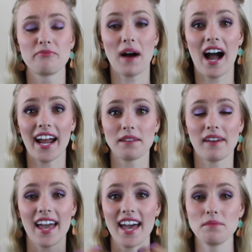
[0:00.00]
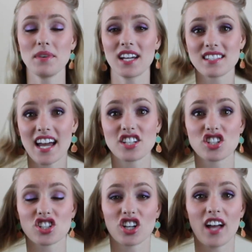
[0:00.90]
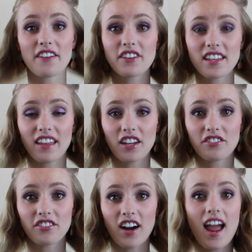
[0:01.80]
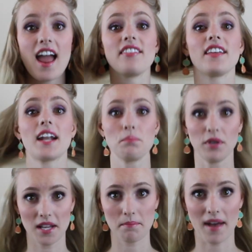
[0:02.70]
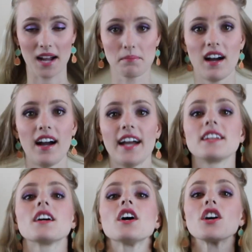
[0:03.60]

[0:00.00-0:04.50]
behind my head because I just curl everything in front and then I put it back behind.